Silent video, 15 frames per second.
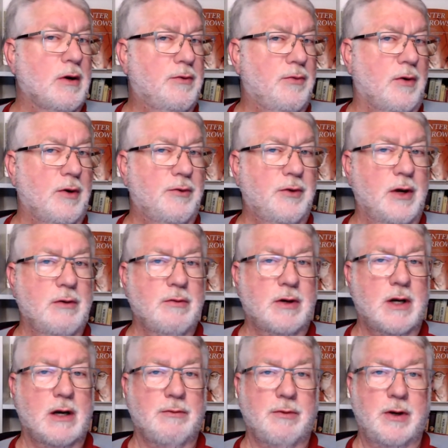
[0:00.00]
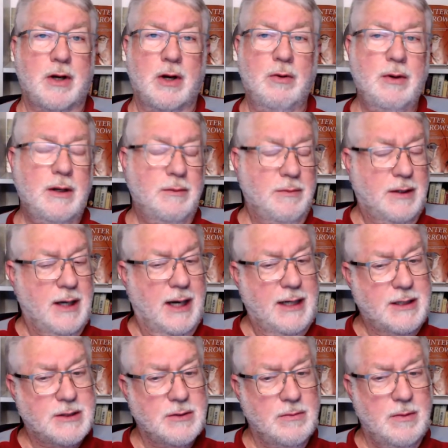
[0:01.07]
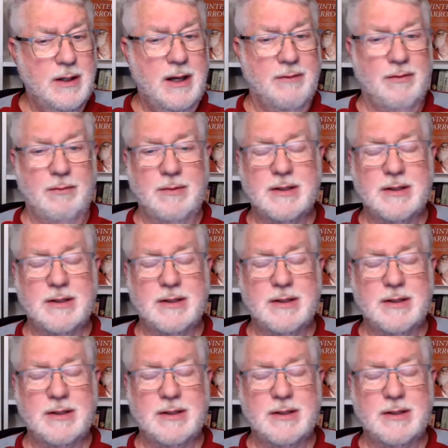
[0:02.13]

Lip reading: as far as their recovery go, and kites are one of them.